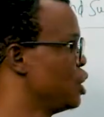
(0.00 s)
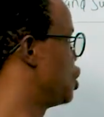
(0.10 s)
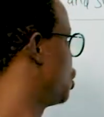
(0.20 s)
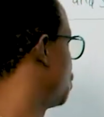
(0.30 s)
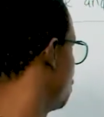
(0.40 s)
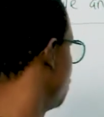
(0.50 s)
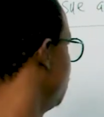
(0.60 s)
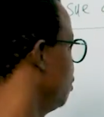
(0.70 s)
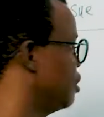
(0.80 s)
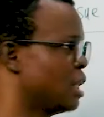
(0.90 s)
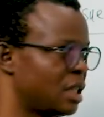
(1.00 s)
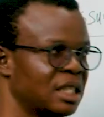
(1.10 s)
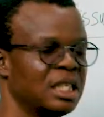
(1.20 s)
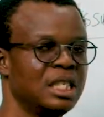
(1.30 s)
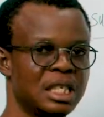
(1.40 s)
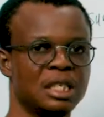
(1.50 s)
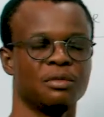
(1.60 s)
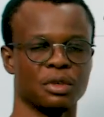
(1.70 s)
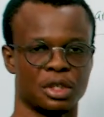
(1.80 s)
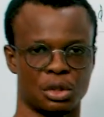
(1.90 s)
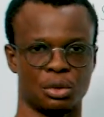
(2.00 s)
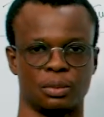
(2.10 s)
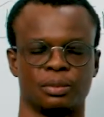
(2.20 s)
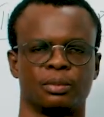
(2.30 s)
tissue. There's a need for tissue.